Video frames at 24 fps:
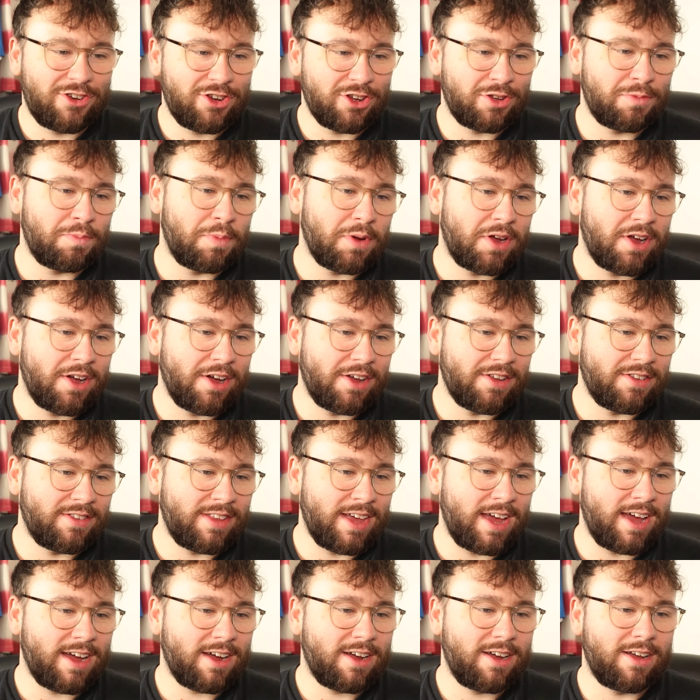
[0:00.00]
just because
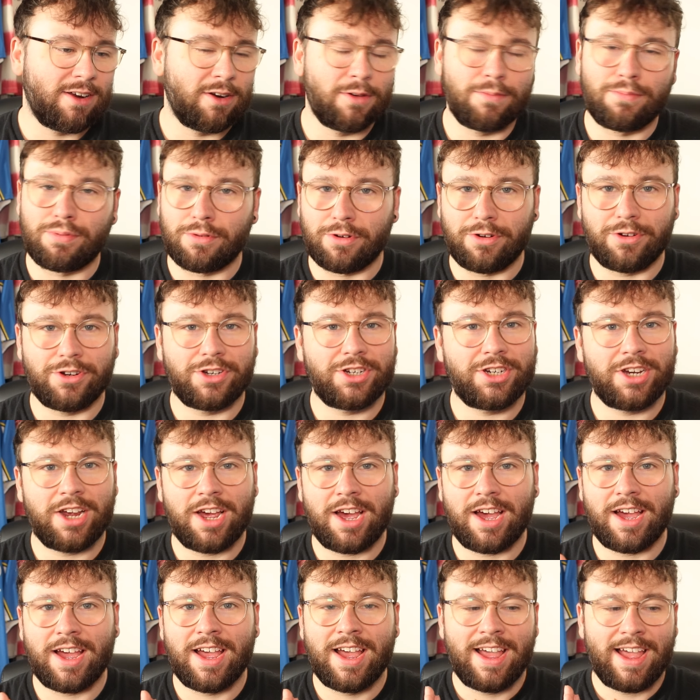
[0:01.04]
that Club Brugge
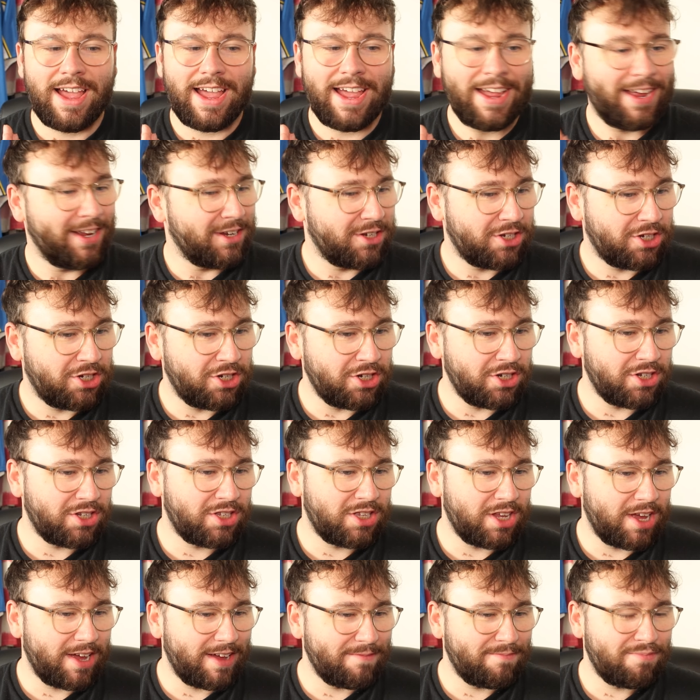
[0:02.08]
shirt is just
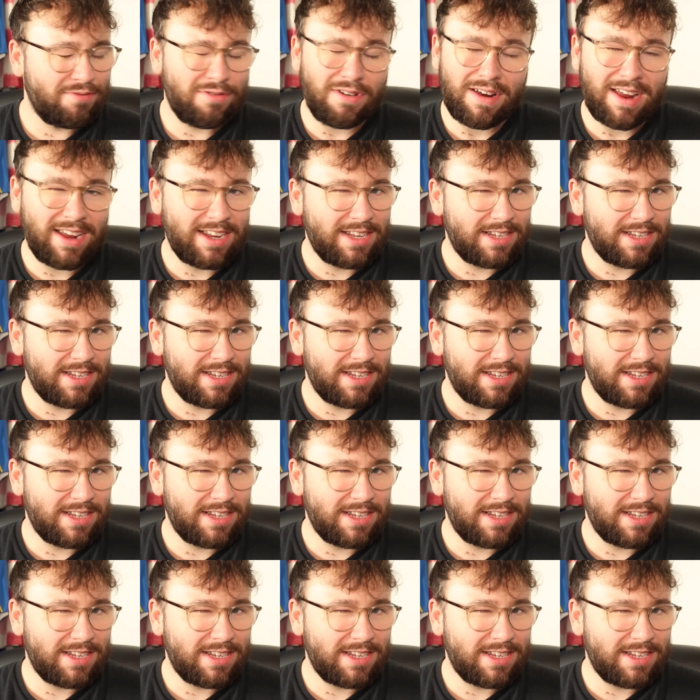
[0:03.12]
pretty